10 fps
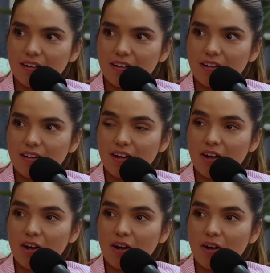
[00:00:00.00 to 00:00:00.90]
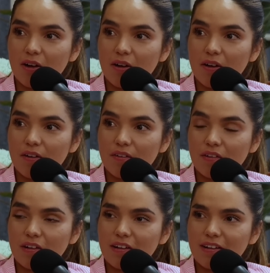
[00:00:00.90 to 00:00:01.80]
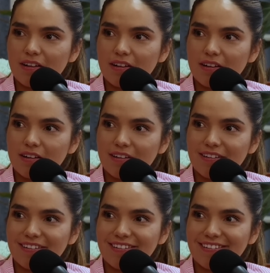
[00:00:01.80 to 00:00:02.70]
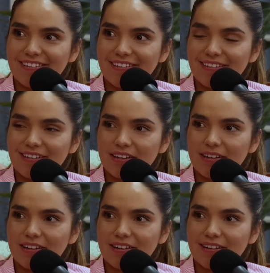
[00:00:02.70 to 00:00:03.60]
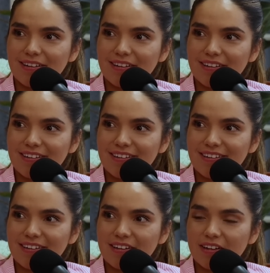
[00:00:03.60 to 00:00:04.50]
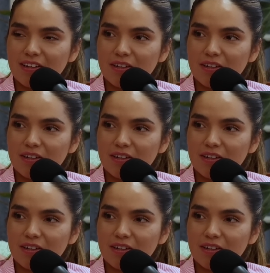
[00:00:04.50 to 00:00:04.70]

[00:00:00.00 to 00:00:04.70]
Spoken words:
[no speech]